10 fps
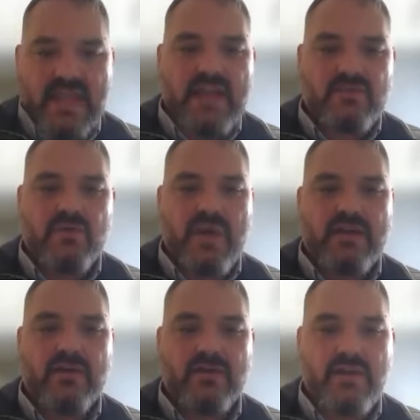actual
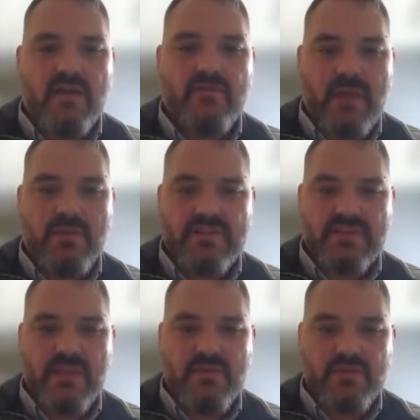record of how much
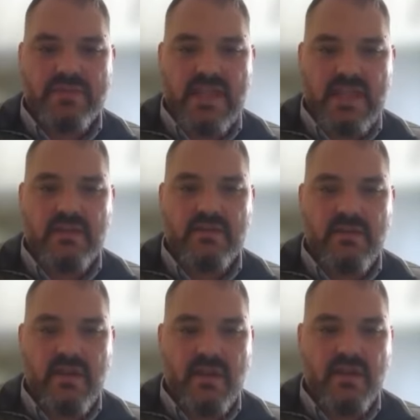sample was taken
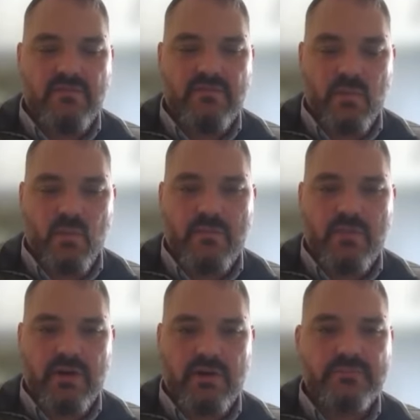and from what
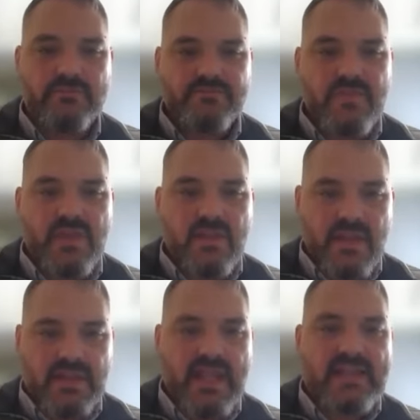part.
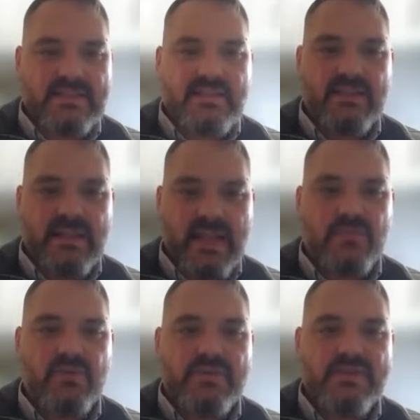And lastly, the
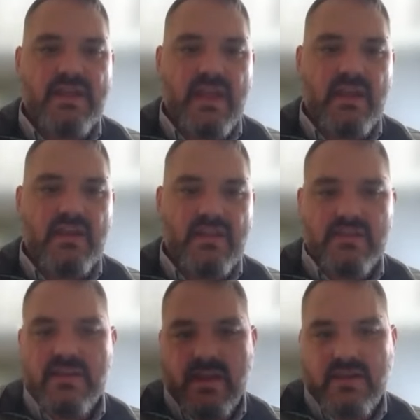labels. And in
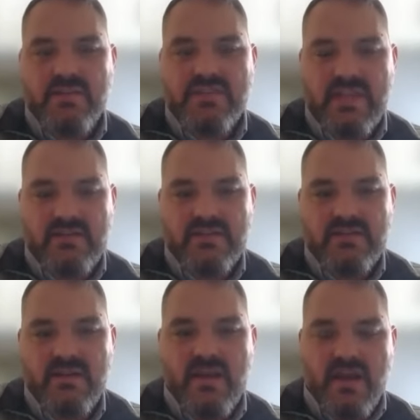the
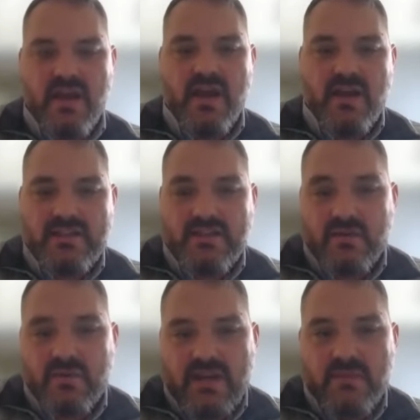documentation, I also
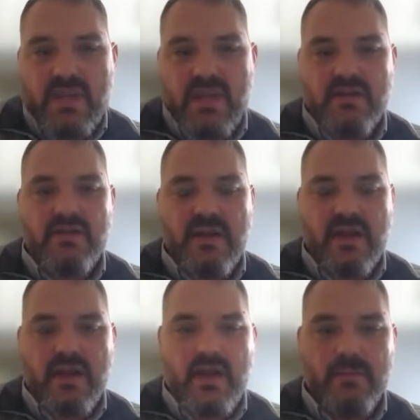recommend
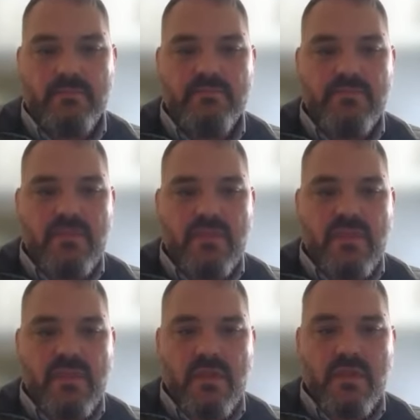
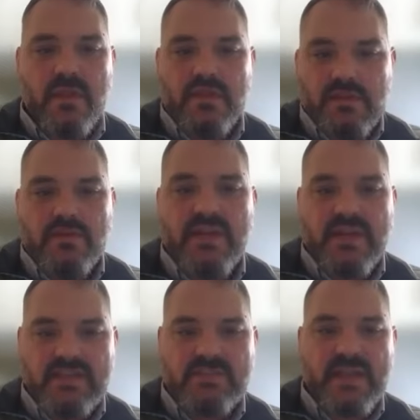including
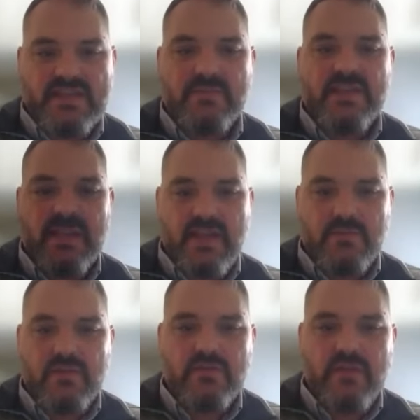a specimen
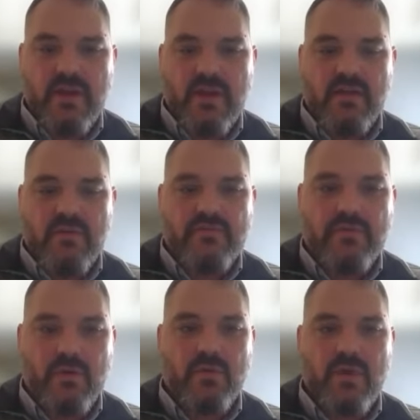label
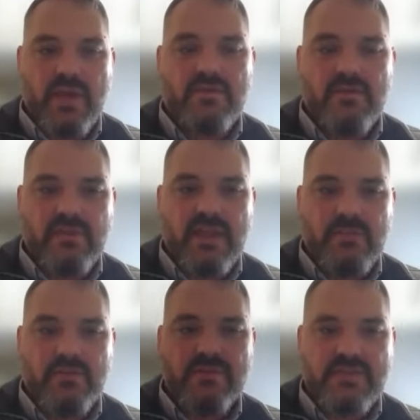for what you've
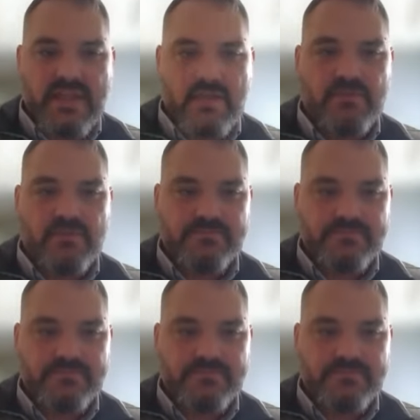labeled your sample.